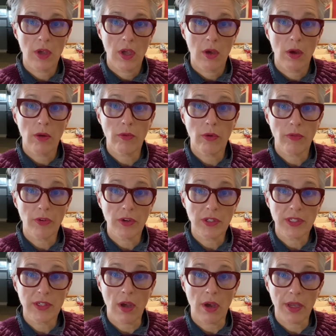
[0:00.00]
a
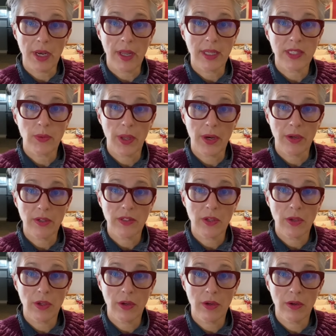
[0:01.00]
reverse stockinette sweater.
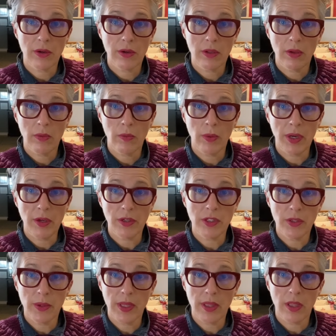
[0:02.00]
So when you're
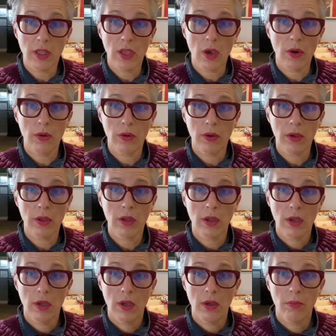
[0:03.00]
doing the yoke,
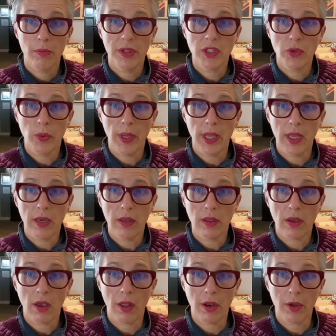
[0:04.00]
between the
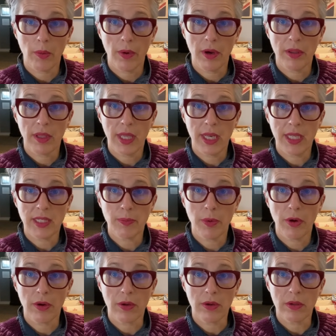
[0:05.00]
color work, it is
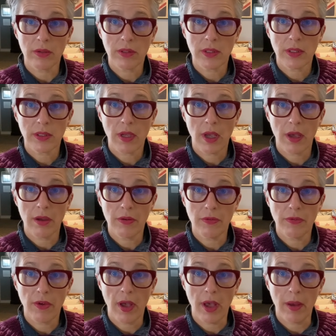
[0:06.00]
pearls of
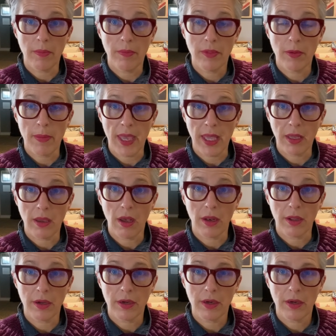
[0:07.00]
the main
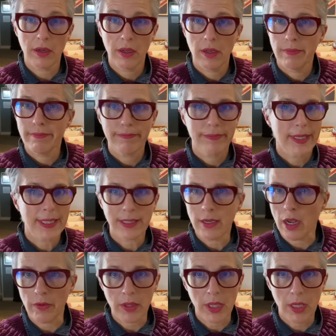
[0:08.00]
color. It's
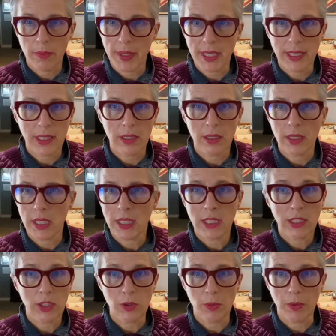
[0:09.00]
not really a big deal. It's
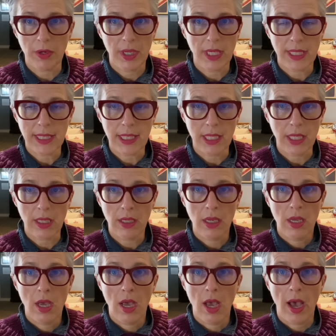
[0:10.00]
super easy.
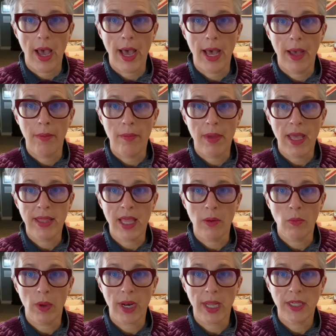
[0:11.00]
And
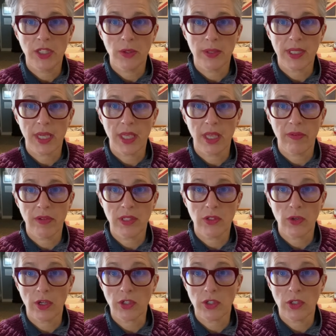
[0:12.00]
then what I do is I give
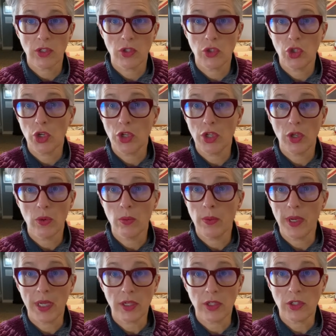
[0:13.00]
instructions should you
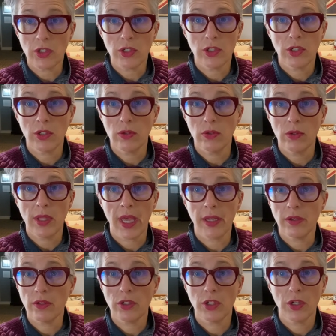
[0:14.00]
wish to
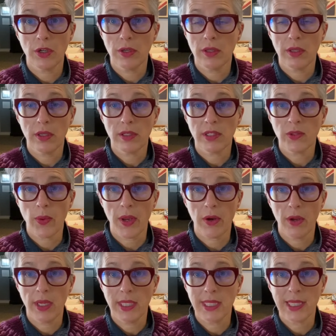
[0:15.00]
then turn the sweater
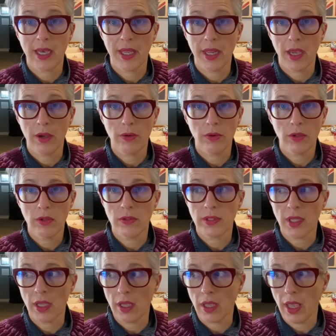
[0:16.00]
inside out
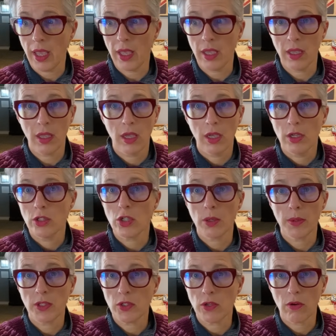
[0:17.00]
using a
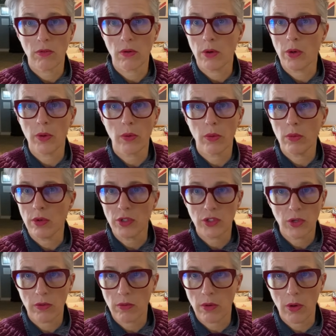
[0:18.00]
German short row or
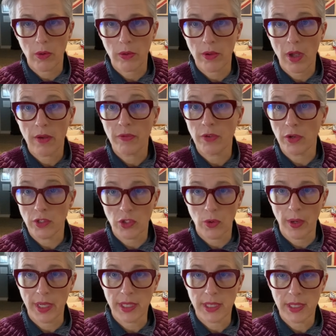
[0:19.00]
short row of your
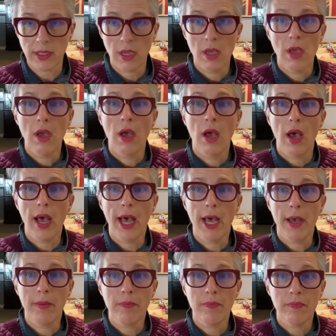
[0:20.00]
choice.
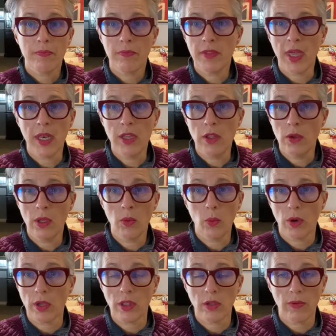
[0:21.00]
Then you can
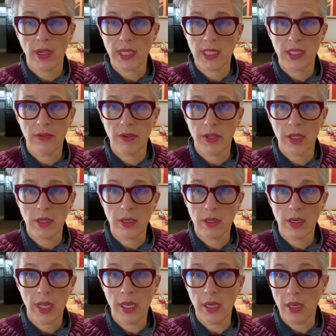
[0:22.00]
work the rest of it
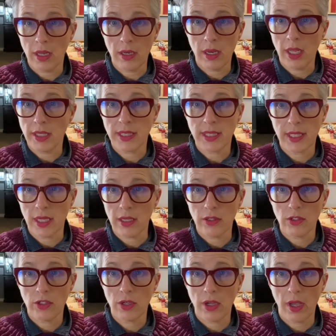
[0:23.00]
in a knit
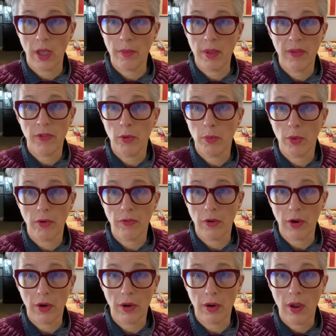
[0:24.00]
stitch if you
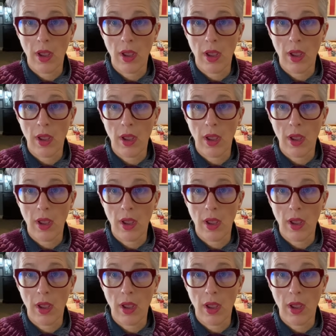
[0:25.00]
prefer.